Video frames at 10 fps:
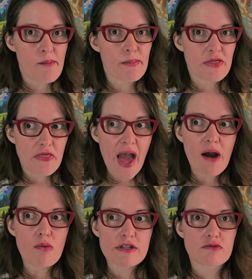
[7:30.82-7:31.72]
But that
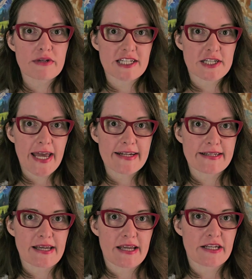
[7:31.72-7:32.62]
was
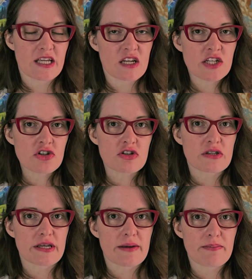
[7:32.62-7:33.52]
rejected
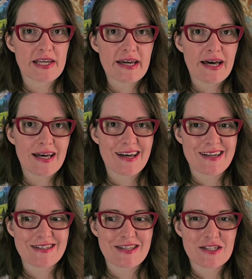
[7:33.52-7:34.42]
initially
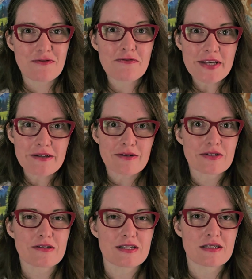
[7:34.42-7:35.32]
because this field,
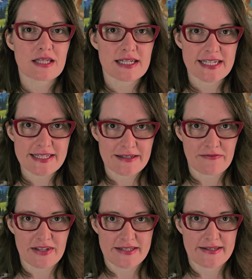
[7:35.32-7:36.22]
this
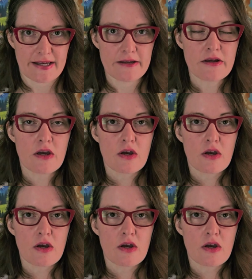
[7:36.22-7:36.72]
Theresienwiese,